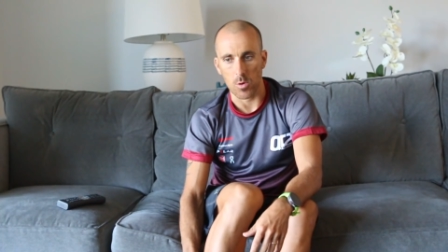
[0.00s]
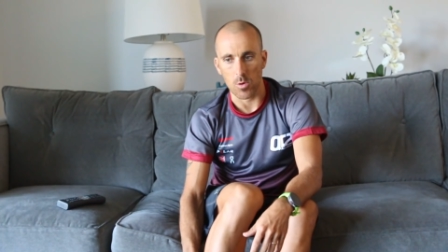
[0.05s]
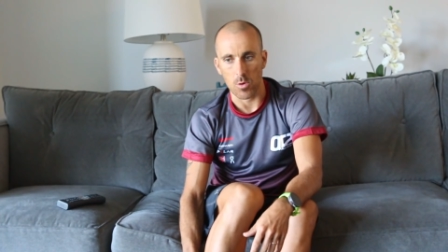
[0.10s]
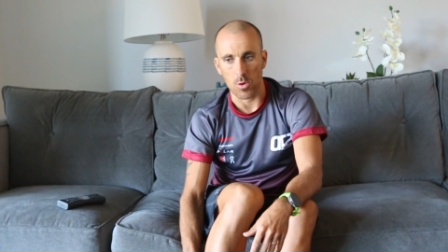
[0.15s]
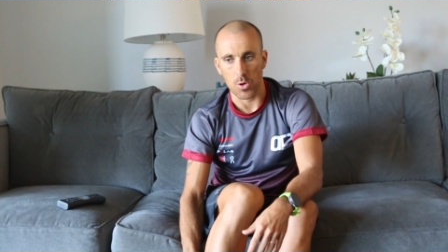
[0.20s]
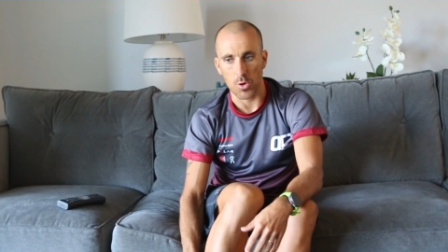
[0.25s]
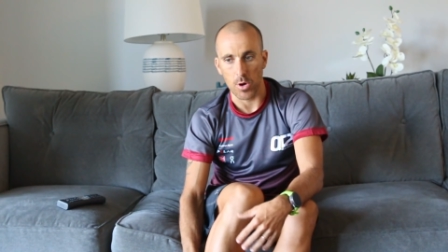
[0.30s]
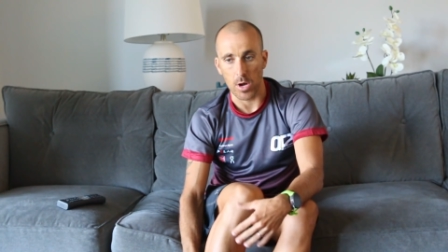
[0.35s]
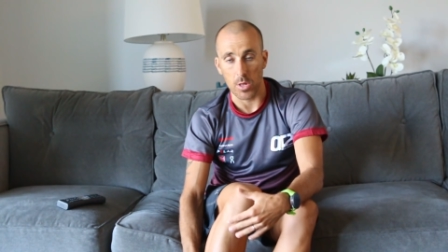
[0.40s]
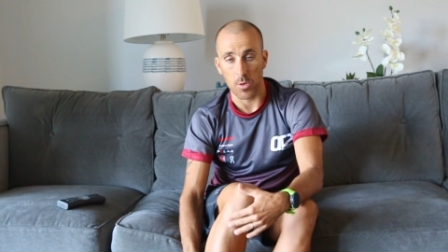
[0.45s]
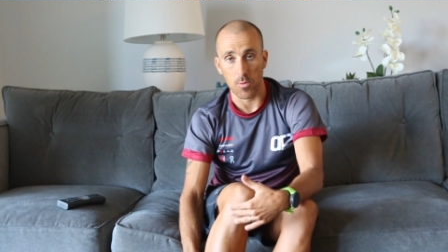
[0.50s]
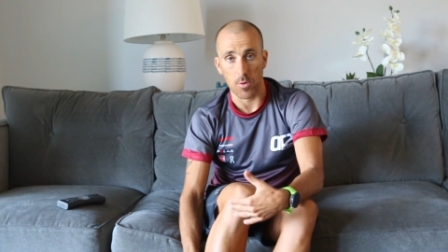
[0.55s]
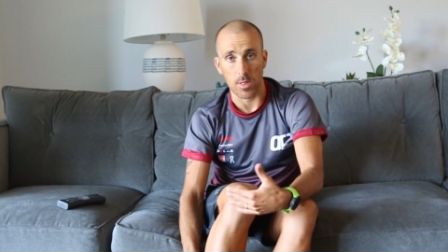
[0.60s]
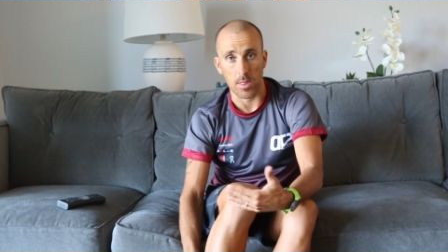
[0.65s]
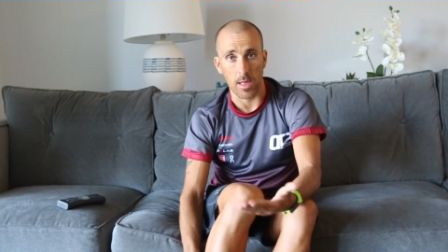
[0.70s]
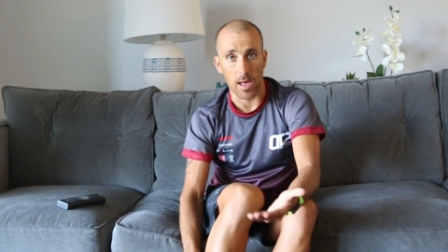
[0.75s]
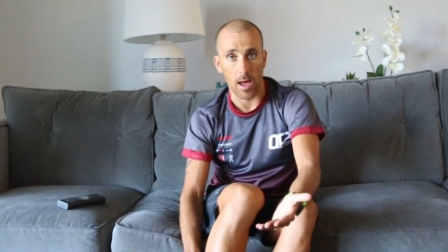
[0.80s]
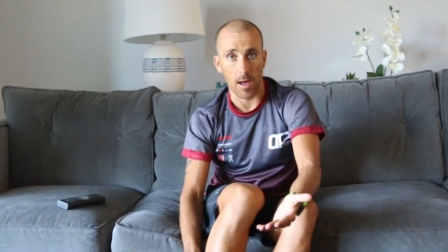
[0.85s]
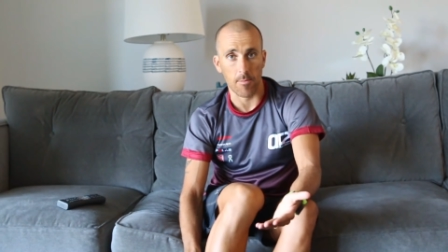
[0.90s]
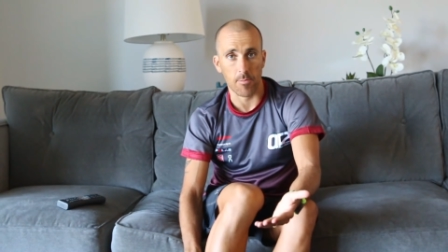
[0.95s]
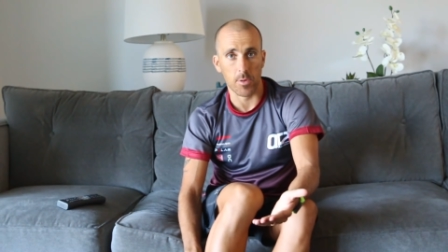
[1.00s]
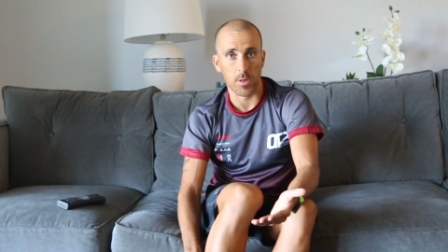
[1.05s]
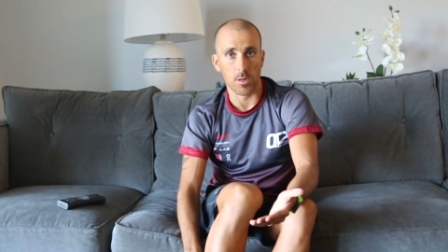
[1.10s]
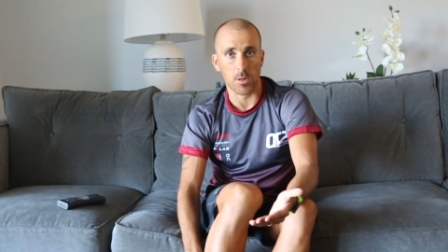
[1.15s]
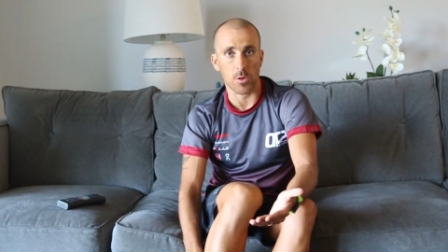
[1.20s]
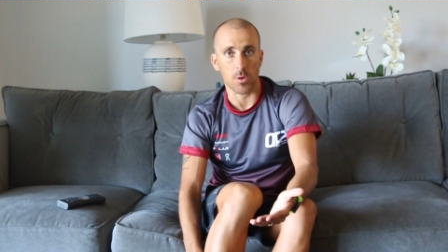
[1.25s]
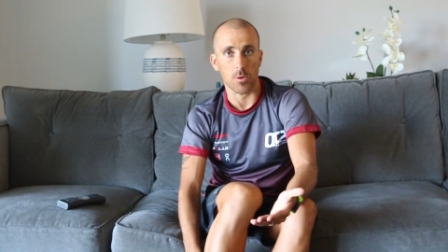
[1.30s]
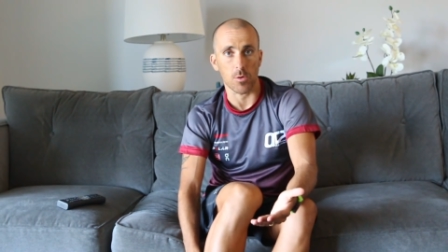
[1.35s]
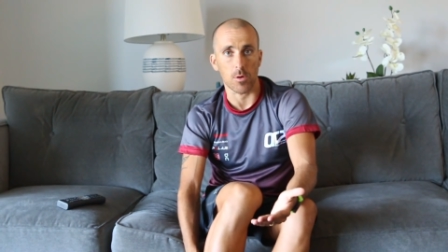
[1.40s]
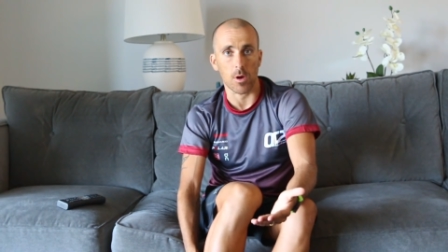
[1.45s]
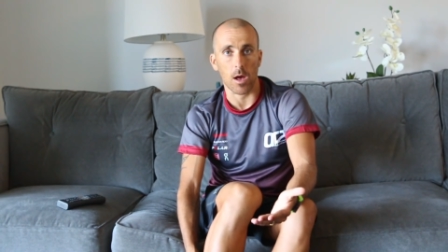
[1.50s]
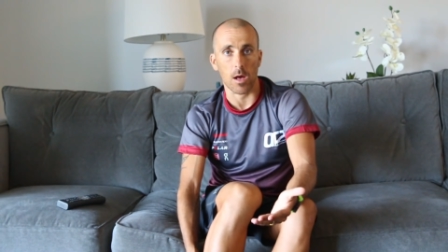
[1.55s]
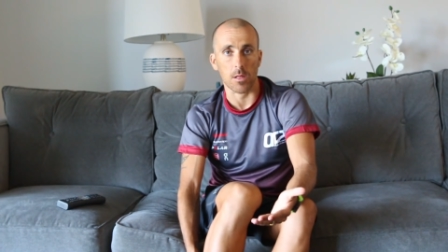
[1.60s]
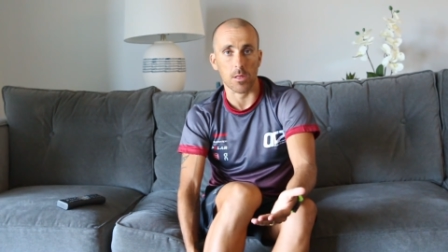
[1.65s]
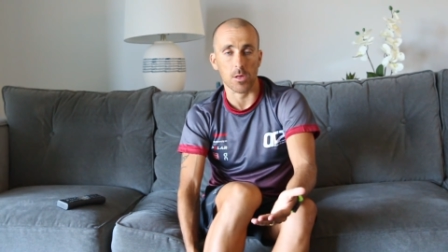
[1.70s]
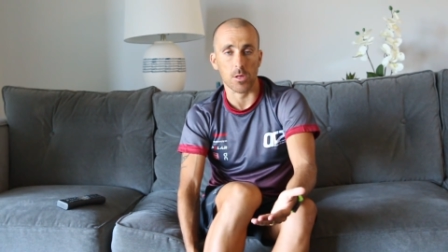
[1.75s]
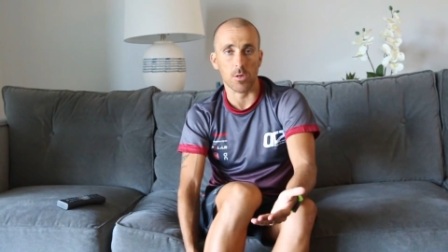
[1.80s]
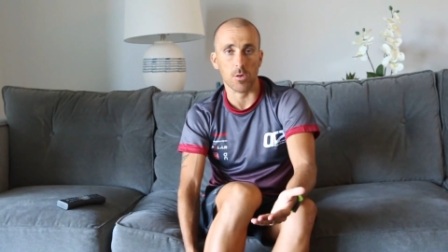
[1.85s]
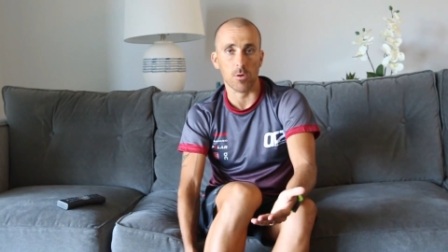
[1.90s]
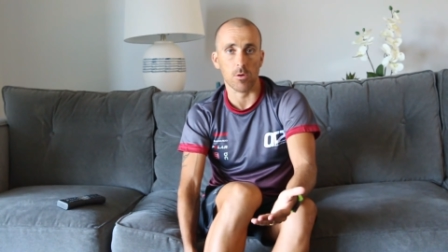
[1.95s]
to try to adapt to
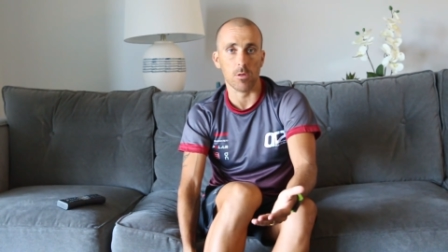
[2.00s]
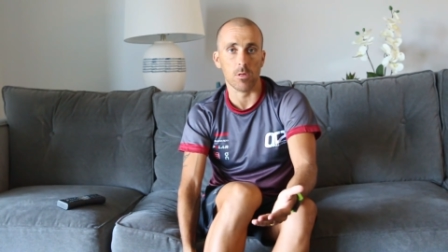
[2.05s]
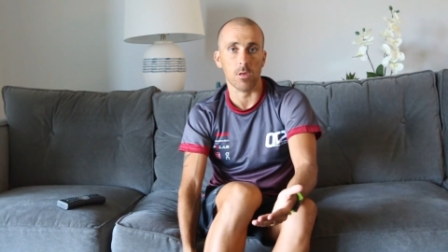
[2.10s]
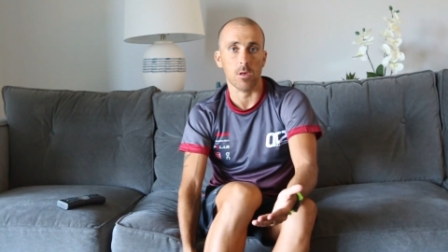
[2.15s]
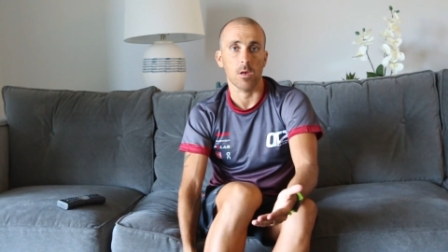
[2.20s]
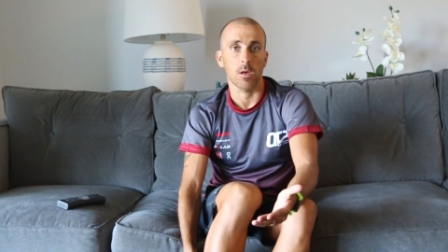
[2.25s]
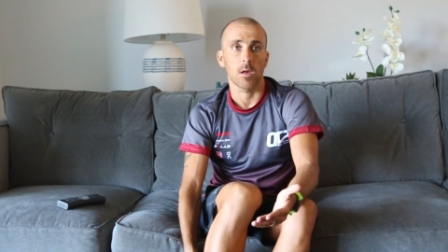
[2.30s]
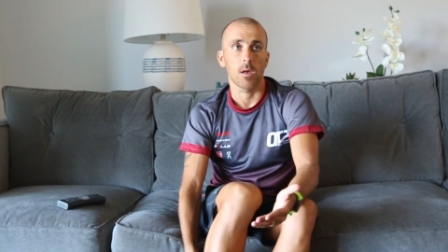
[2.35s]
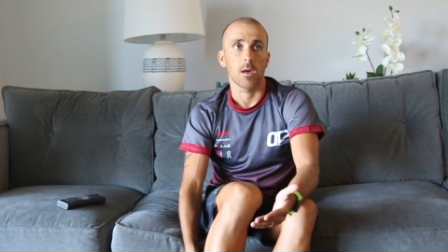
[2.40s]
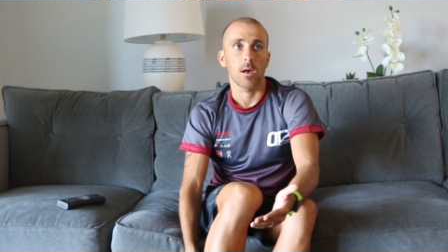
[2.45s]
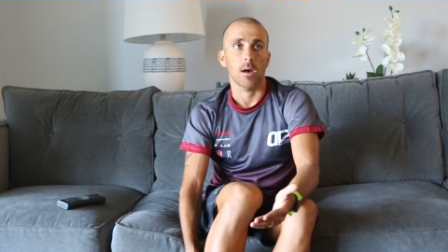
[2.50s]
altitude.